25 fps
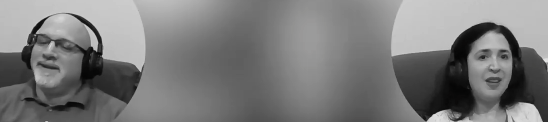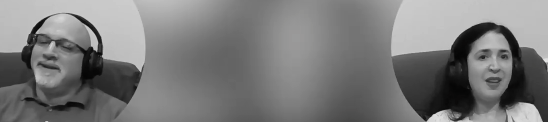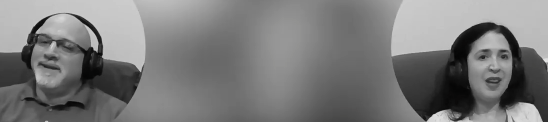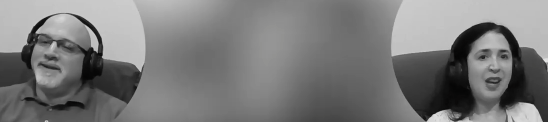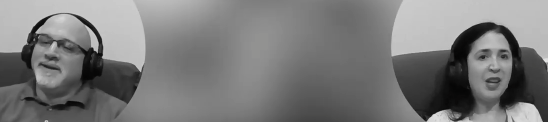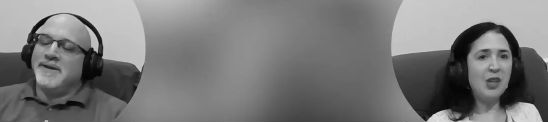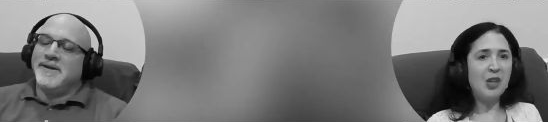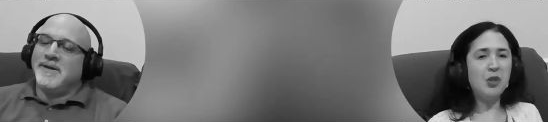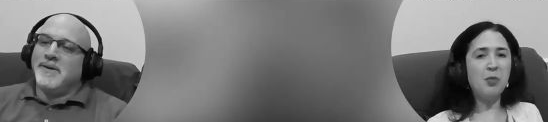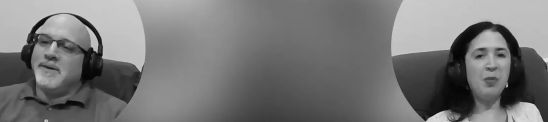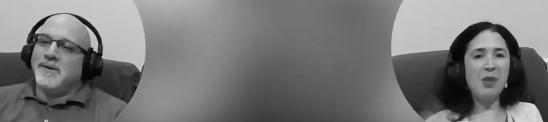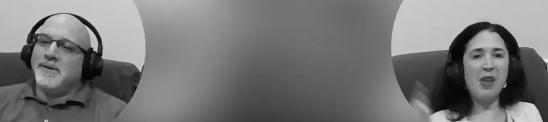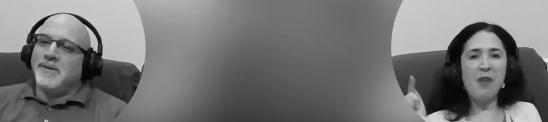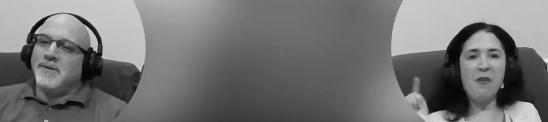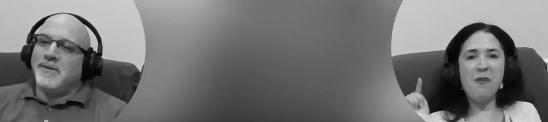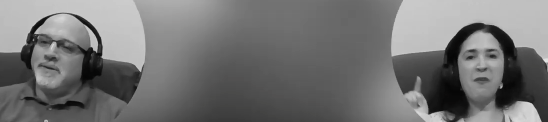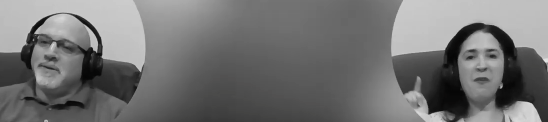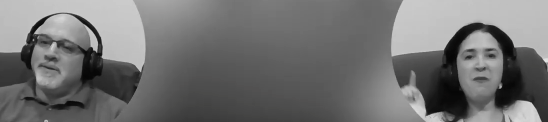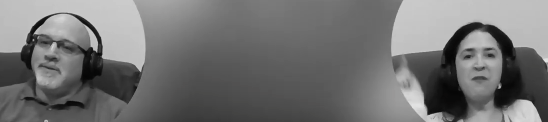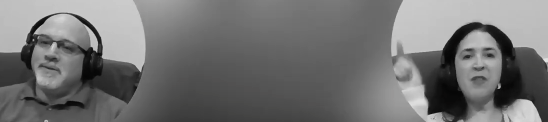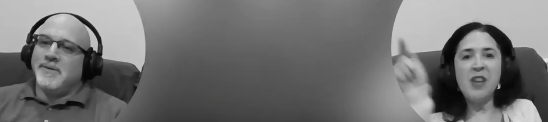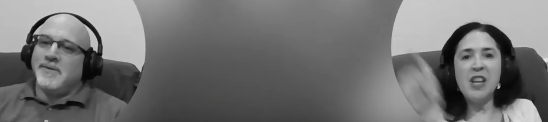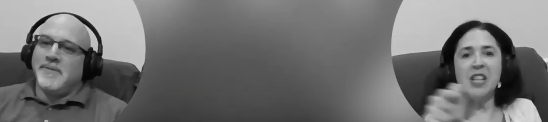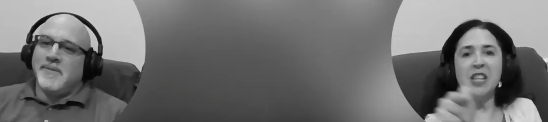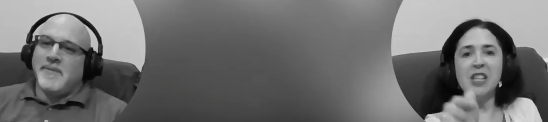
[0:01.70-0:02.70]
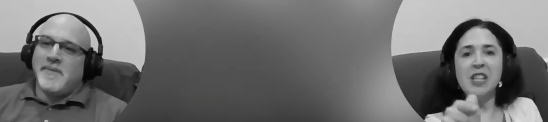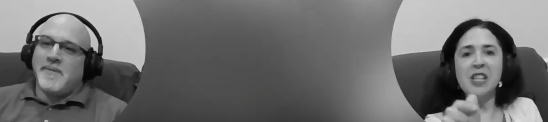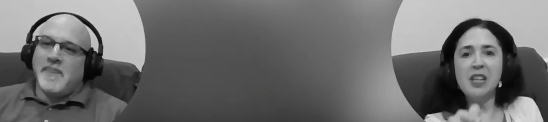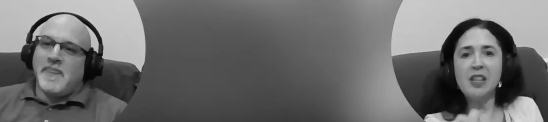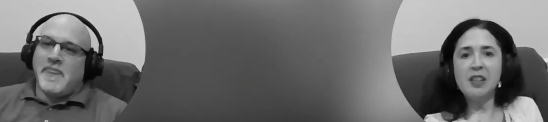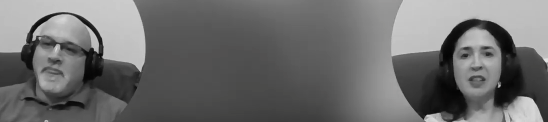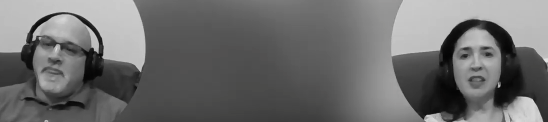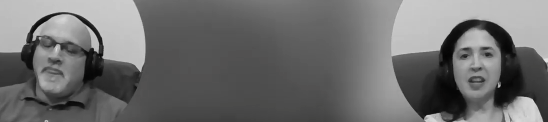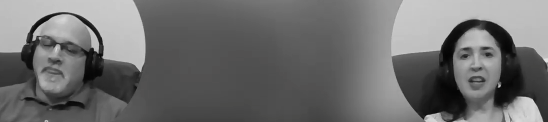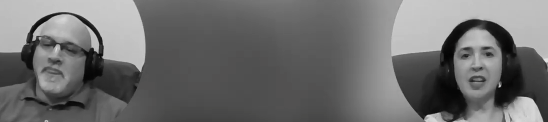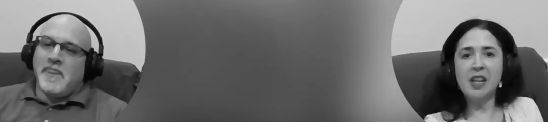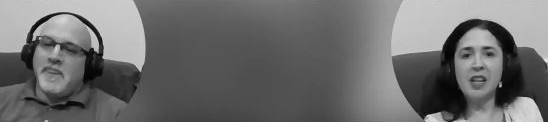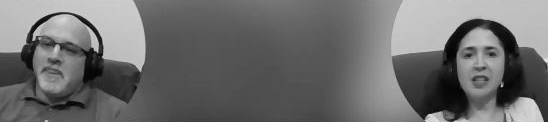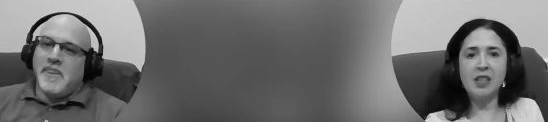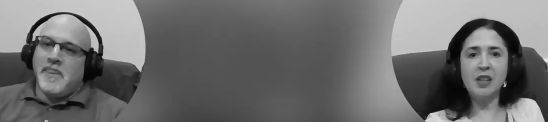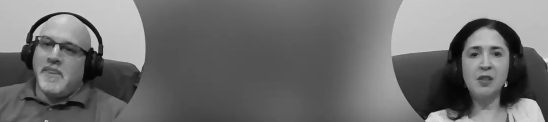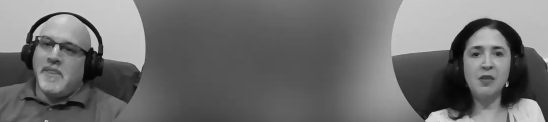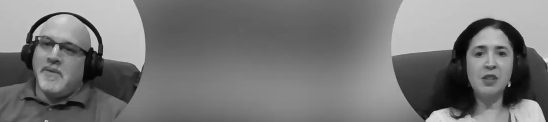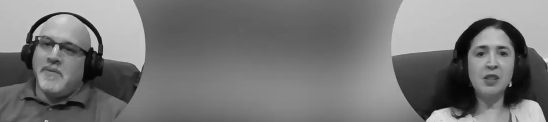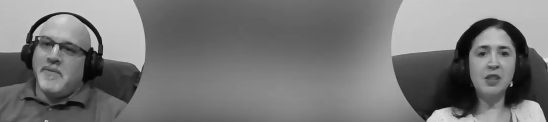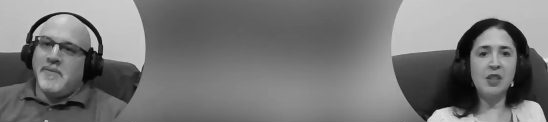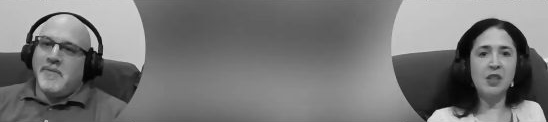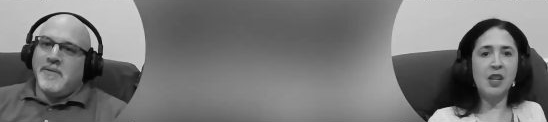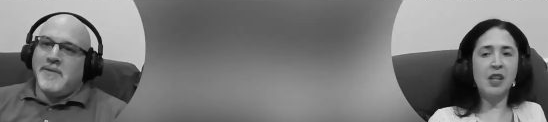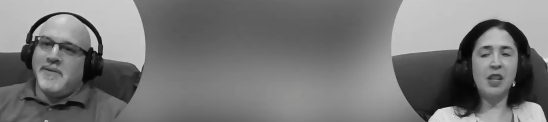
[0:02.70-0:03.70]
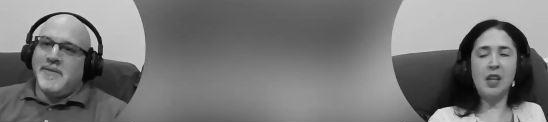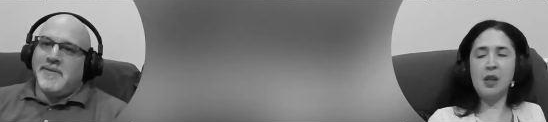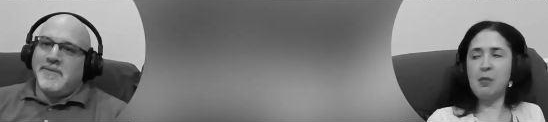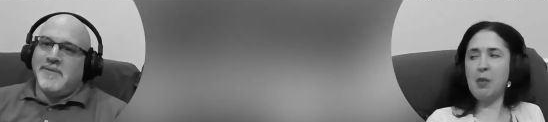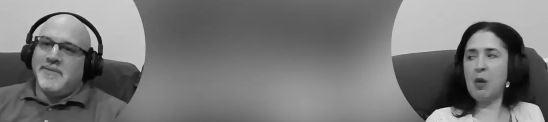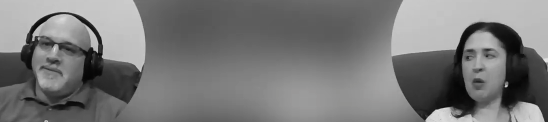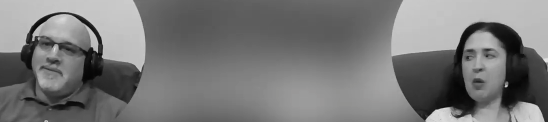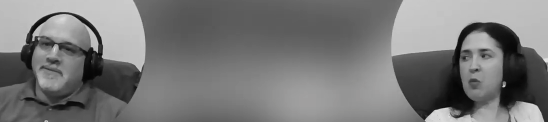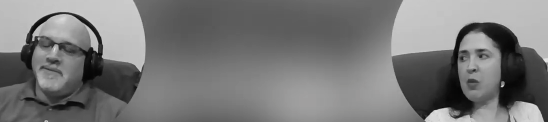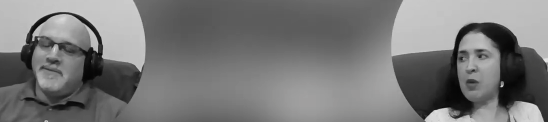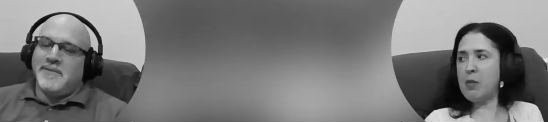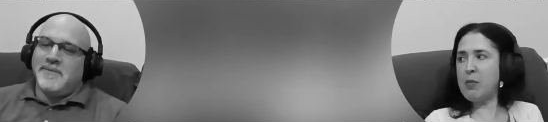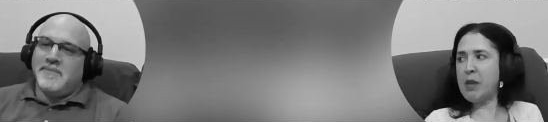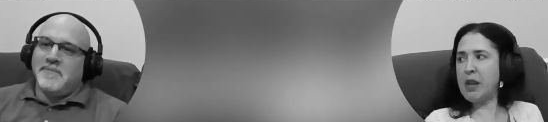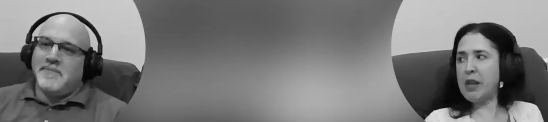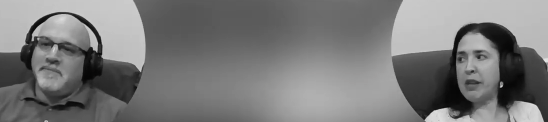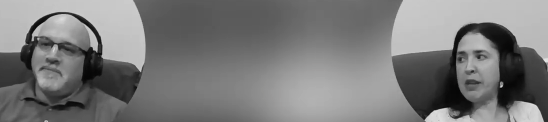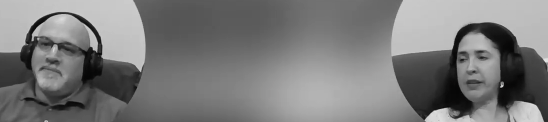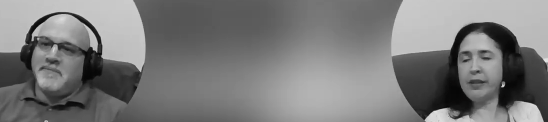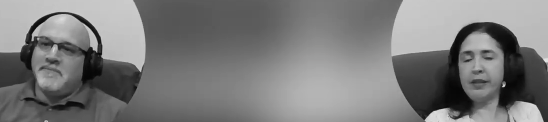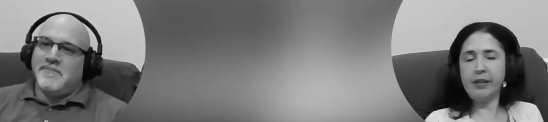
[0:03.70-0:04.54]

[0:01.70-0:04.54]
Speaker 1: I should be offended that he's even saying that about women.